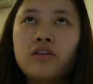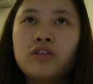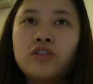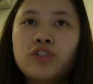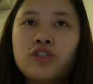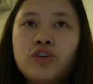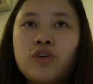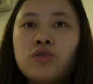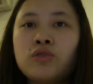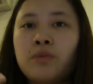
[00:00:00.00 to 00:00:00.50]

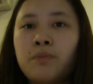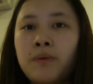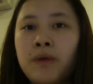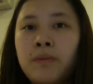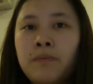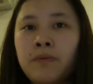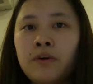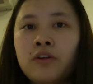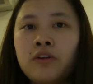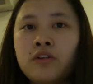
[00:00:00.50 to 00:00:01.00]
show the
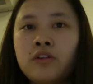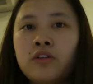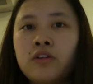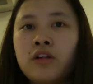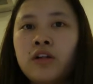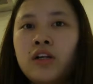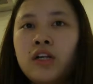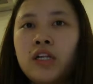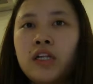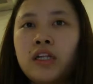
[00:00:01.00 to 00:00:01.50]
people
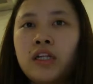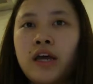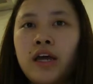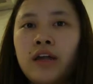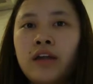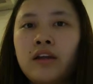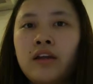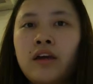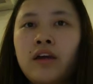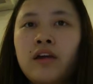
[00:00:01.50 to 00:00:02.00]
that